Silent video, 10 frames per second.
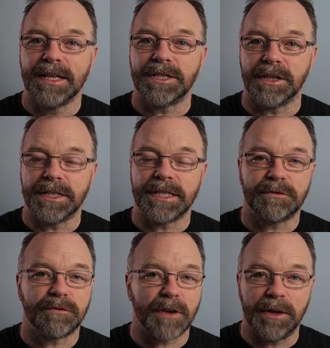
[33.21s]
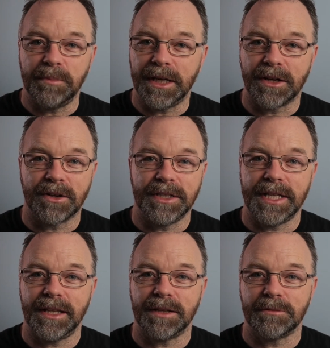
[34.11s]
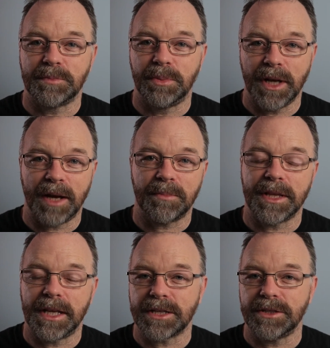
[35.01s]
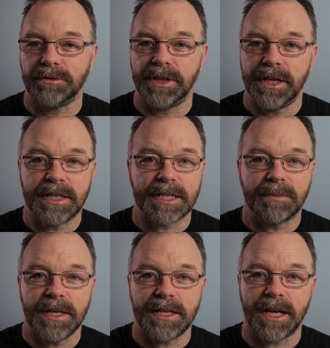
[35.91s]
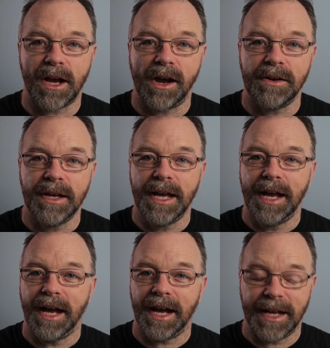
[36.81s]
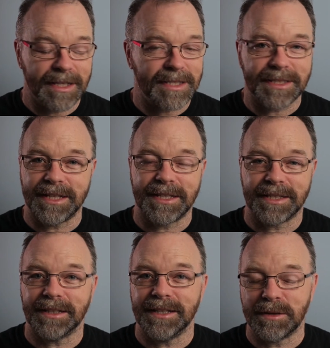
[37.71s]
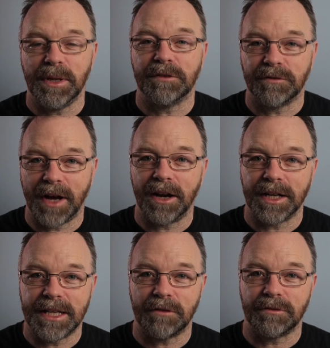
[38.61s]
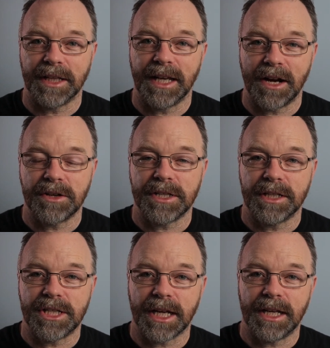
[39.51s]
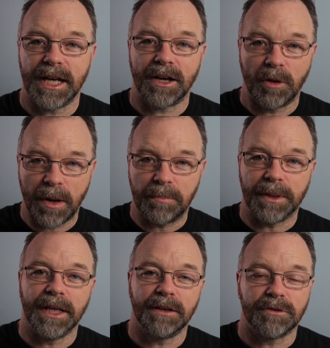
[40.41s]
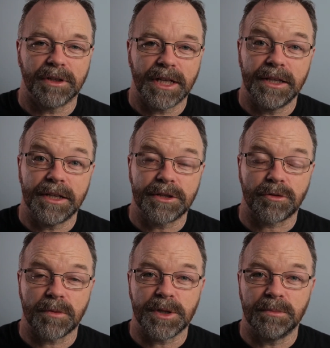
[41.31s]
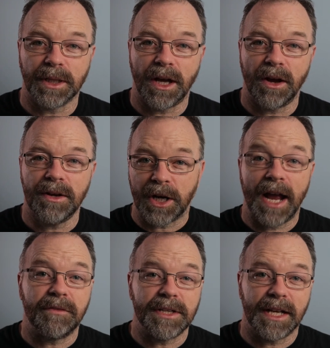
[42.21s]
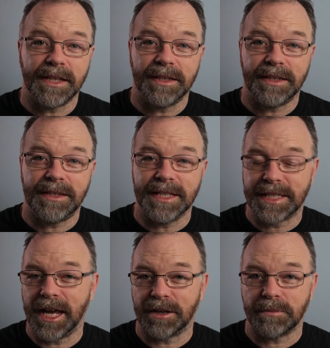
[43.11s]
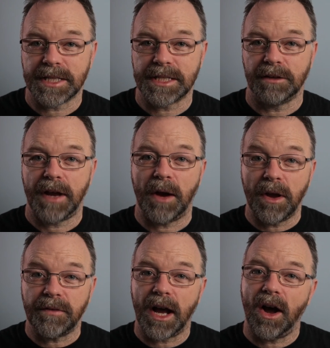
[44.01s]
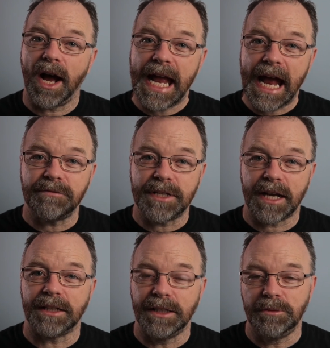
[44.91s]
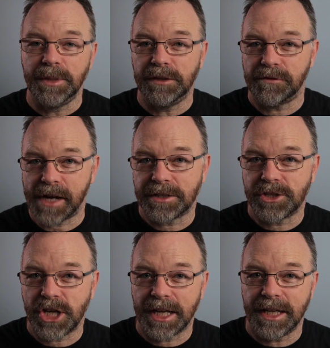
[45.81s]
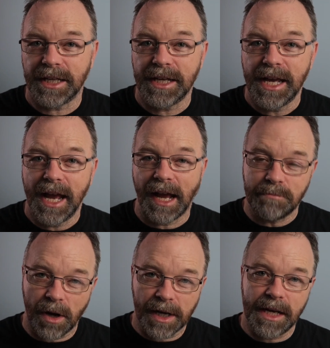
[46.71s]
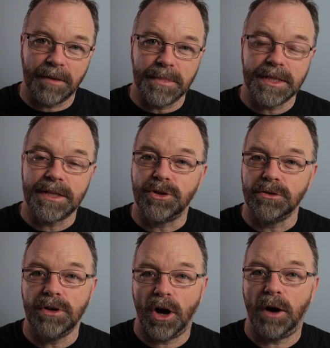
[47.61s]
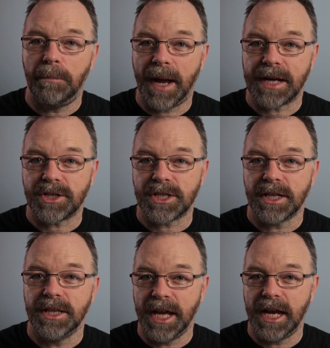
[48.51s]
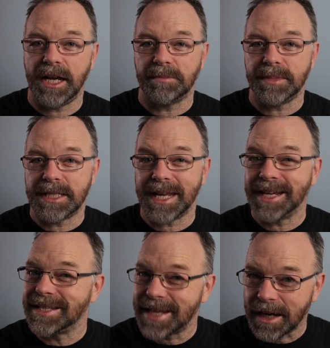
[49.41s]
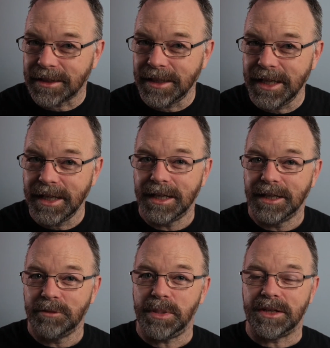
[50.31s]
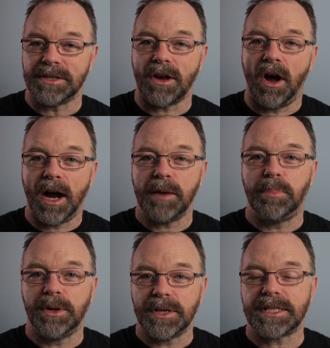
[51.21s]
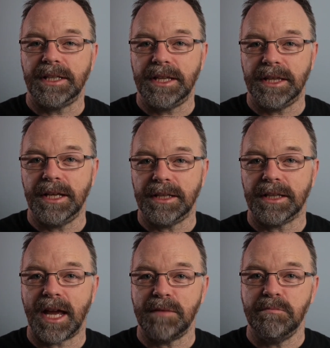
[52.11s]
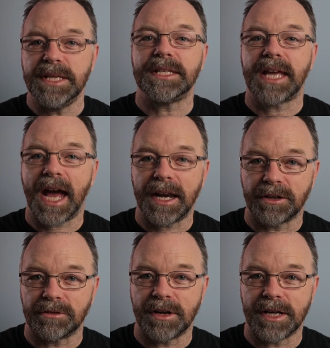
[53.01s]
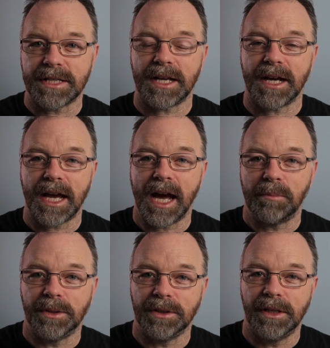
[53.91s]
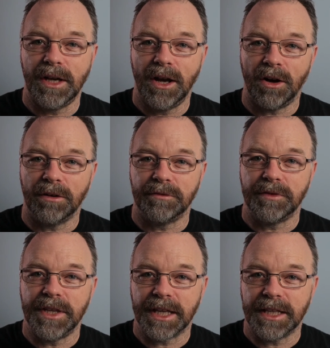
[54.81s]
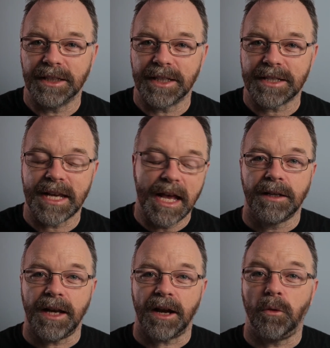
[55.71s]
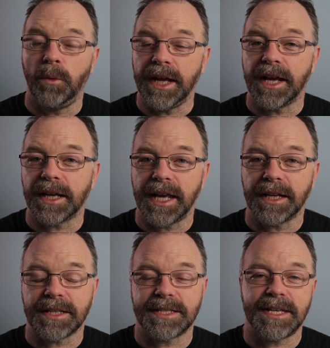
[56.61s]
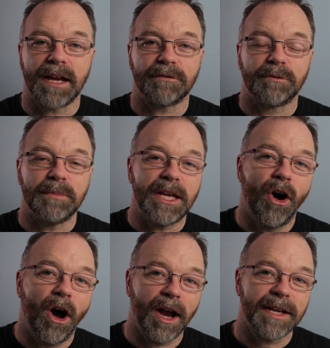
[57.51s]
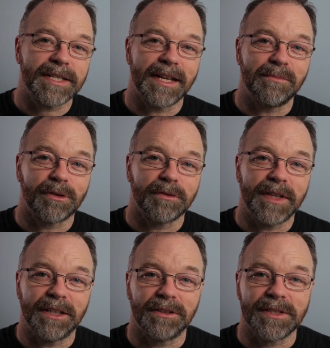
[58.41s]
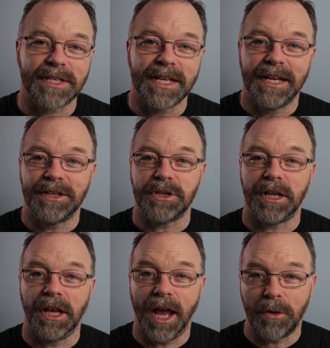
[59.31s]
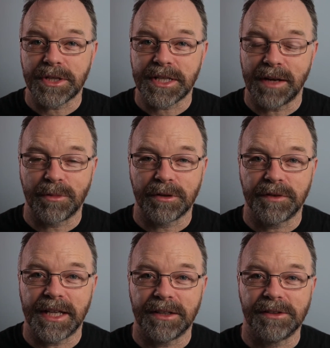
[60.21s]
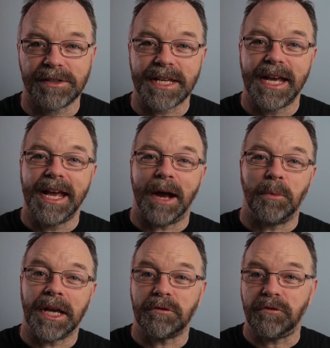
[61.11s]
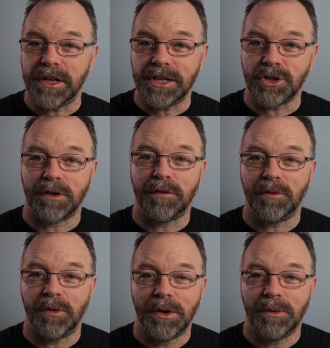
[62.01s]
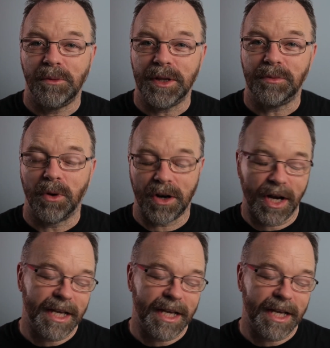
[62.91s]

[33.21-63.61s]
So this is a fun bit of content that was put out by the National Theatre some years ago. It's a bit of fun. I definitely encourage you to check it out. I'll pop a link for it in the description below. But I haven't done this count myself. However, I have done a little bit of fact checking and my numbers do not match their numbers exactly because I personally think that they miscategorized a couple of the killings. Now, we are going to count this down from the highest number of kills to the lowest number of kills, and we're going to finish off with what I